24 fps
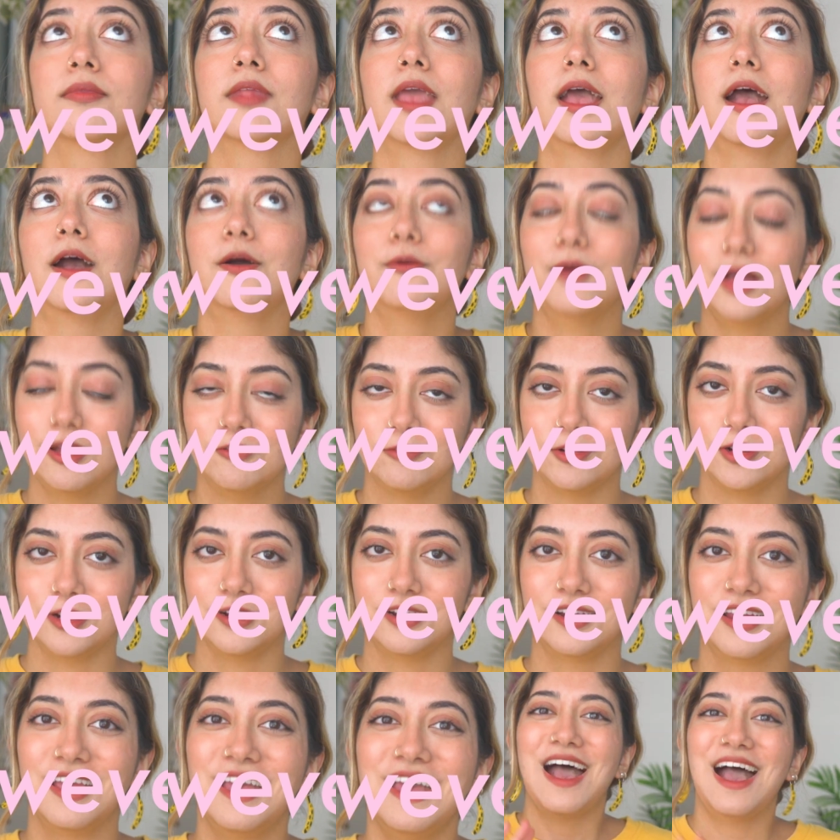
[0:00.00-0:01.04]

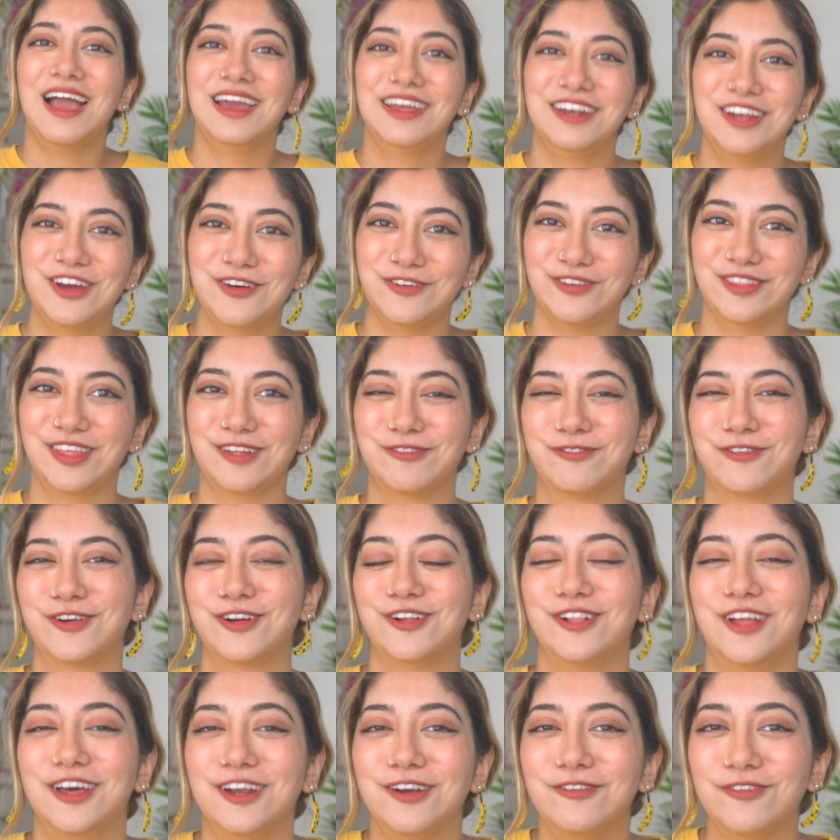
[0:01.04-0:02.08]
However, I know that for
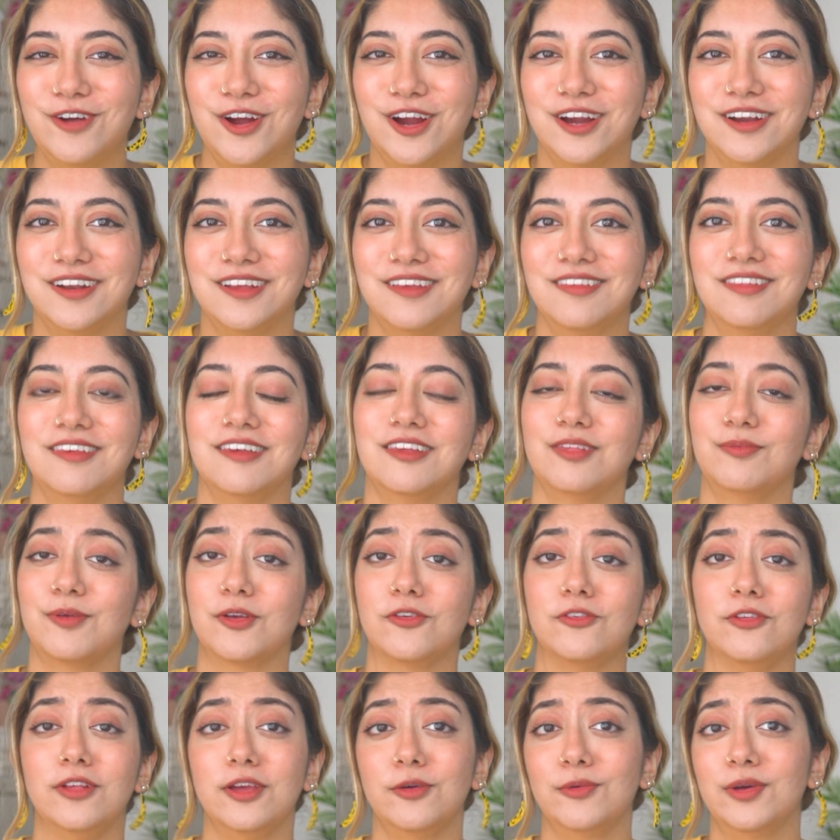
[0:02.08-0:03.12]
a lot of artists,
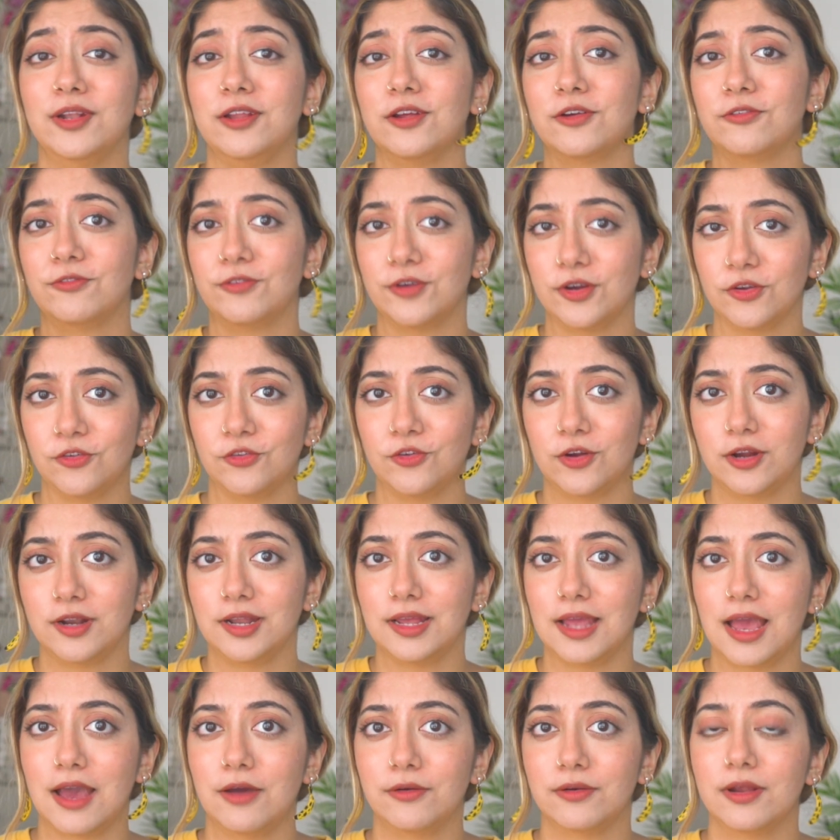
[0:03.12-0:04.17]
especially when you're first
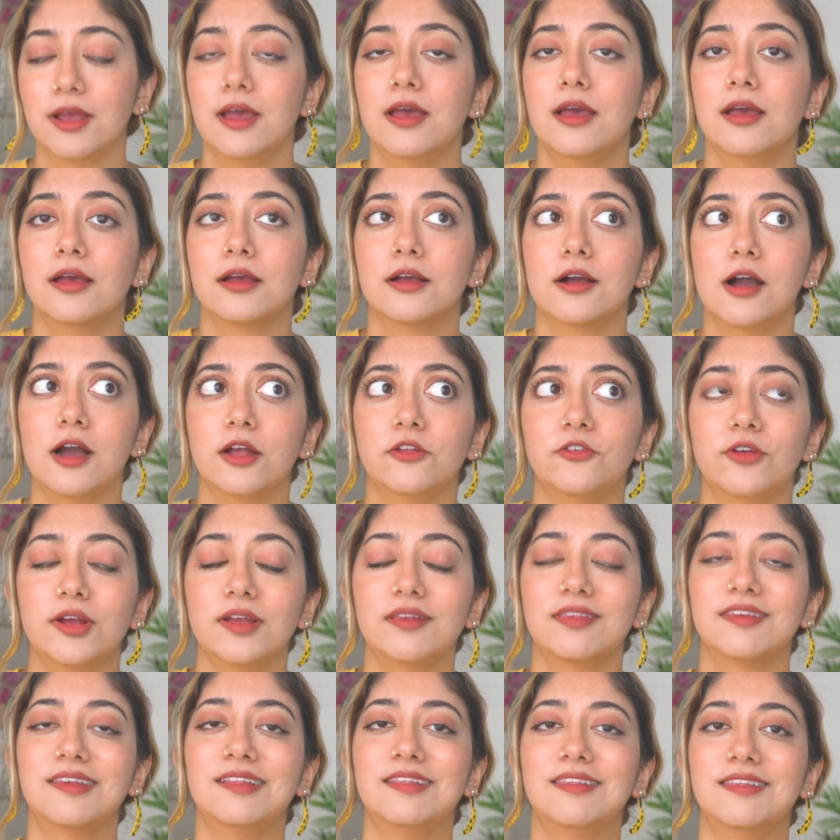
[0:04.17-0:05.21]
starting out,
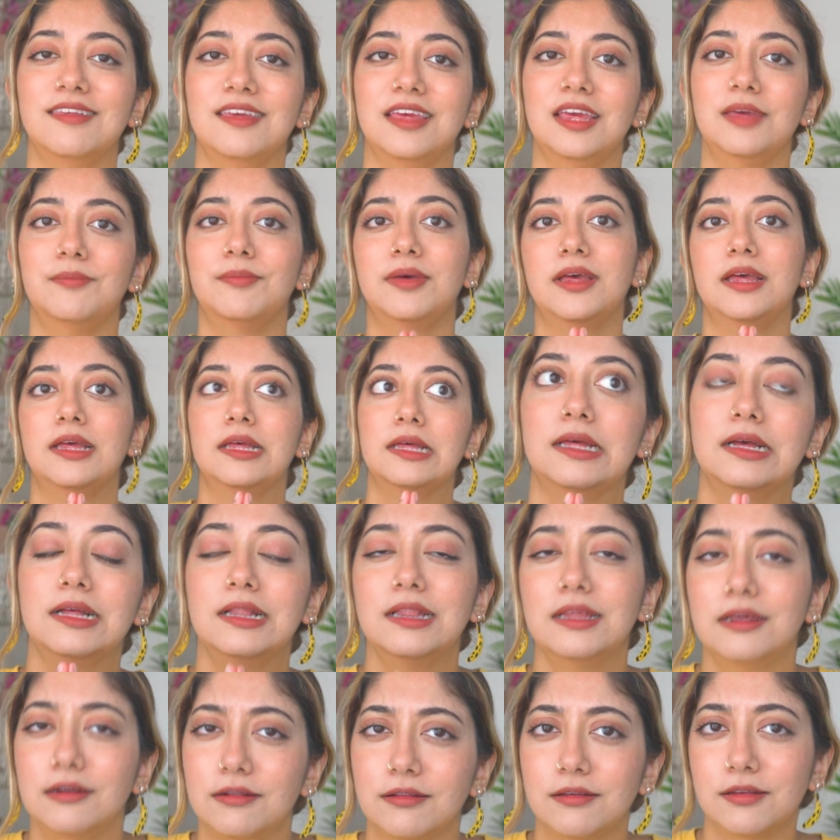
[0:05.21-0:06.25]
contracts can seem a
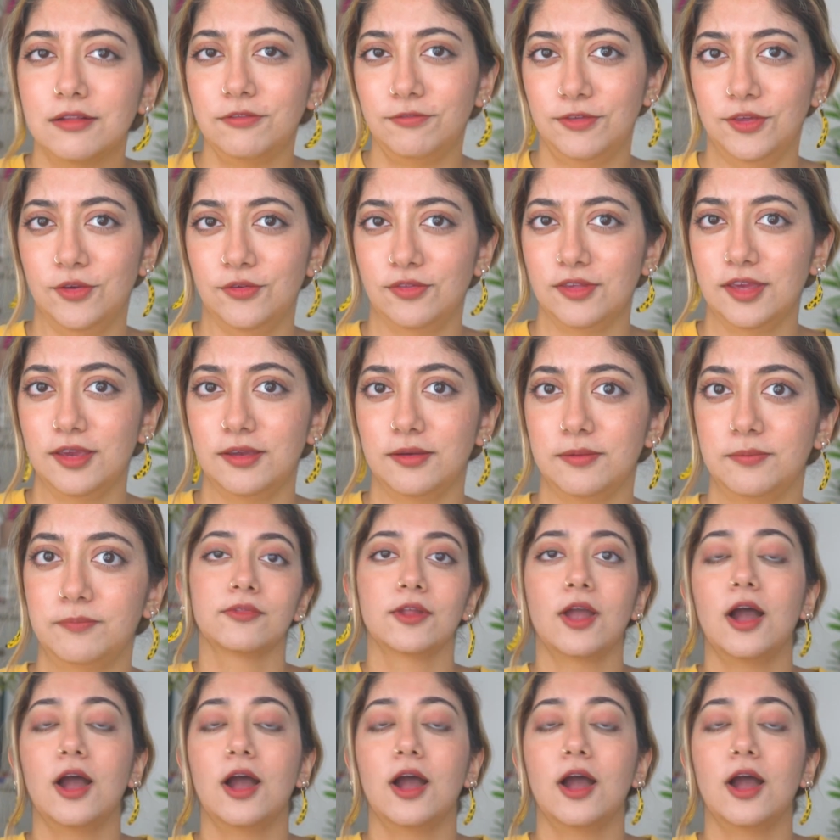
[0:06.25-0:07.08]
little confusing.